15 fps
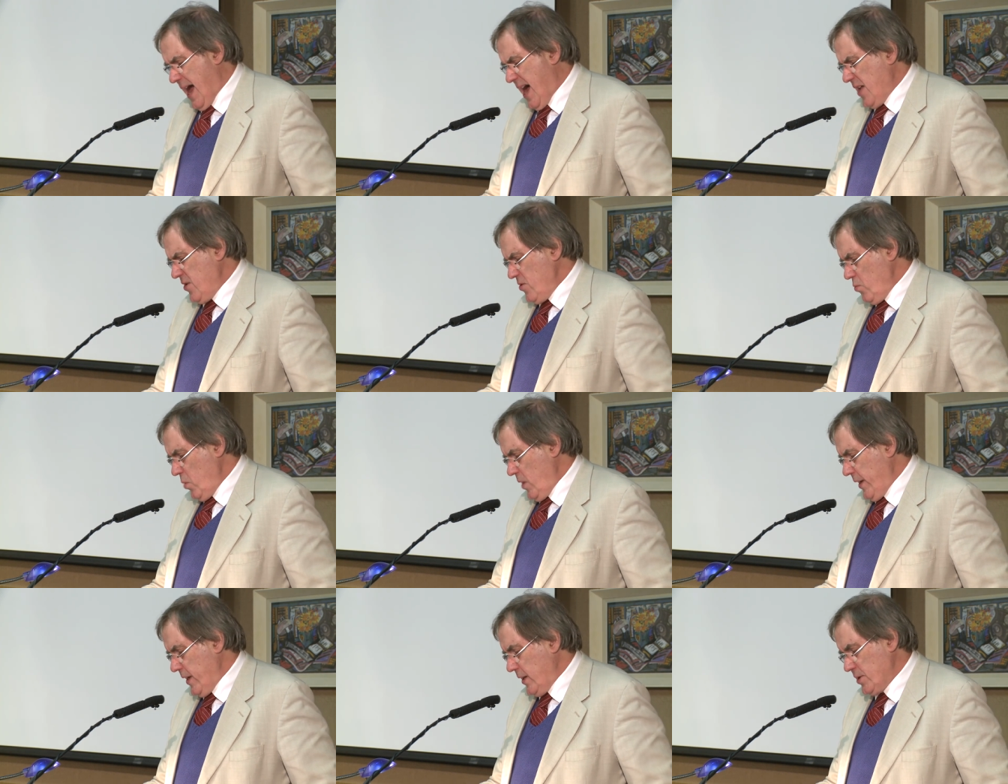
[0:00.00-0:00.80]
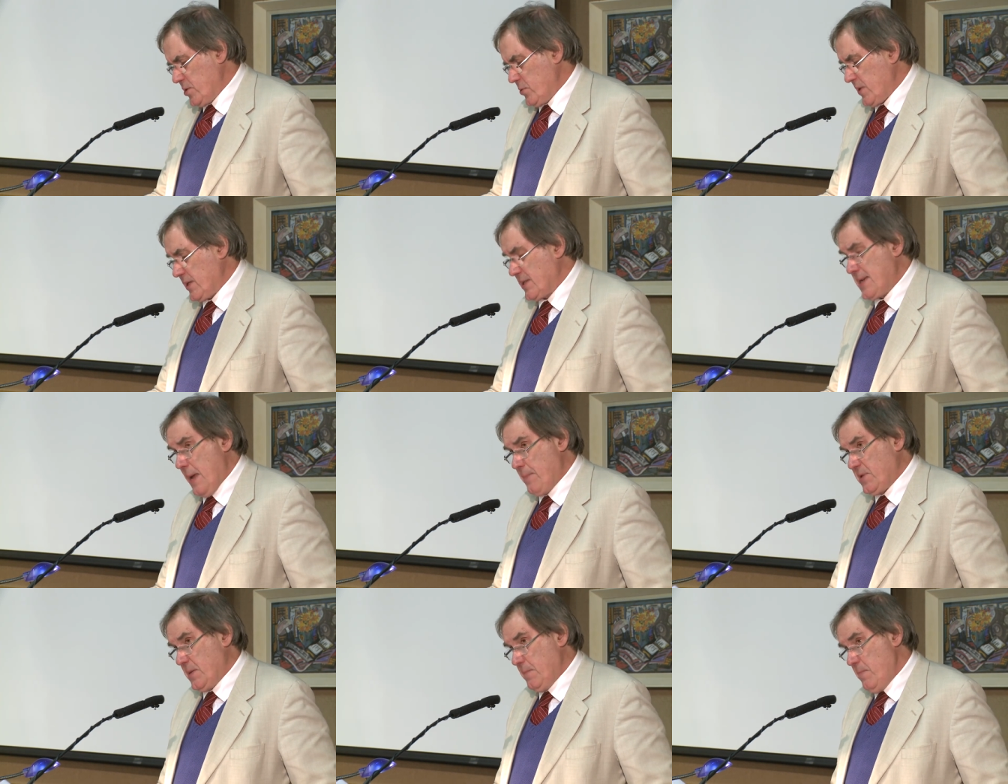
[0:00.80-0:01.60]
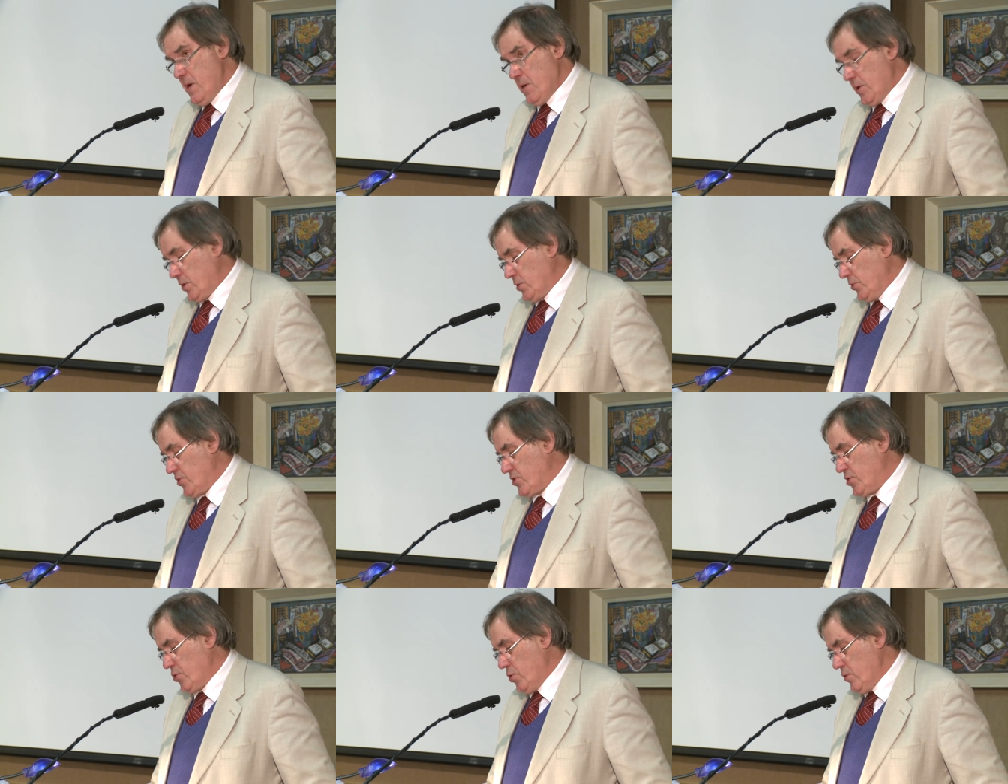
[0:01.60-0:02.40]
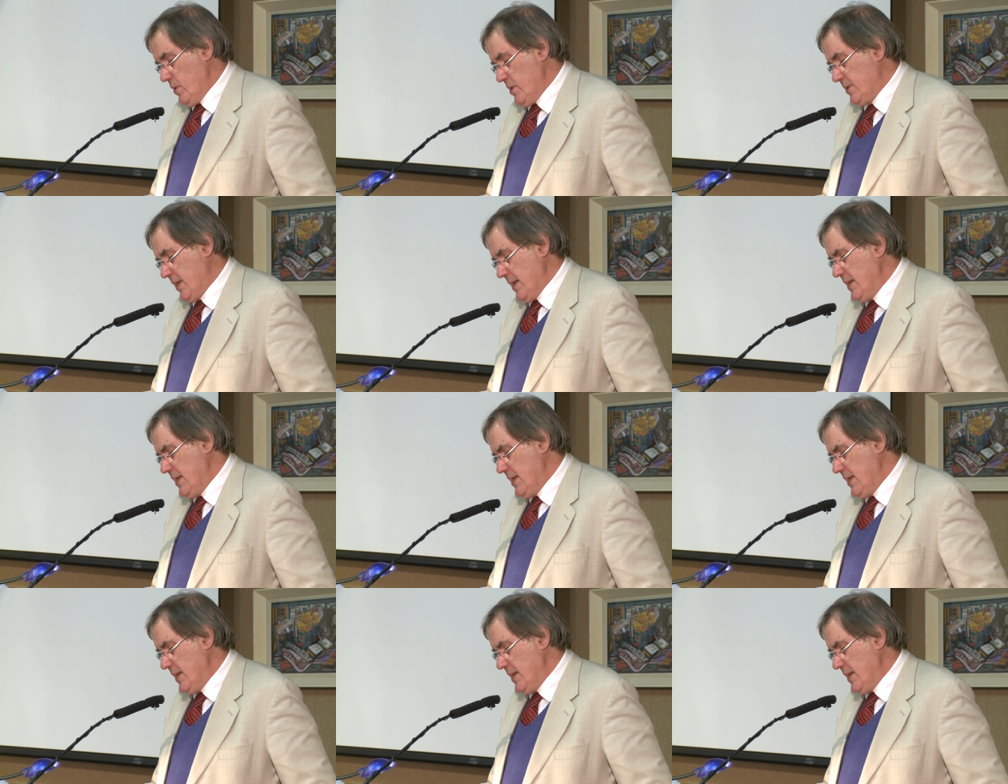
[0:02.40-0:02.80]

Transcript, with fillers: unwilling to accept miracle stories